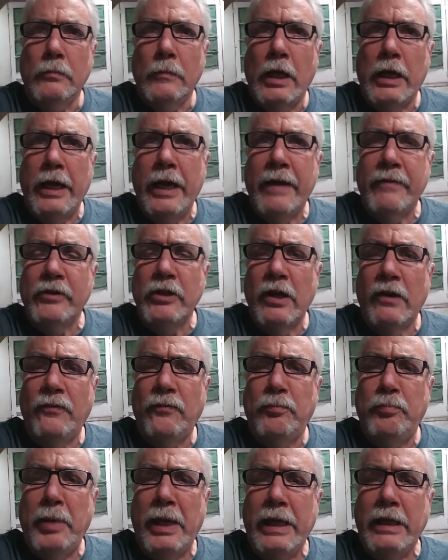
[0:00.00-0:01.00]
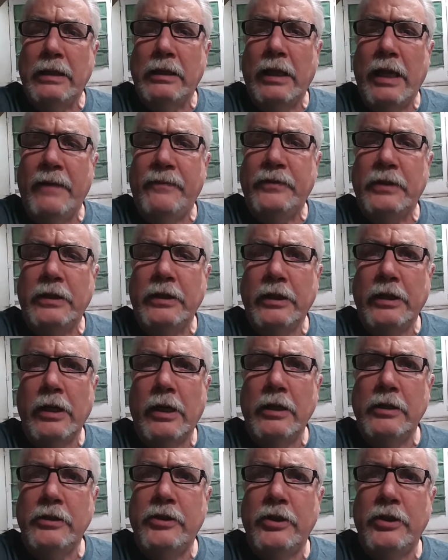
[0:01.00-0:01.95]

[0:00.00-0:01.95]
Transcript: I have enough paint left in the gun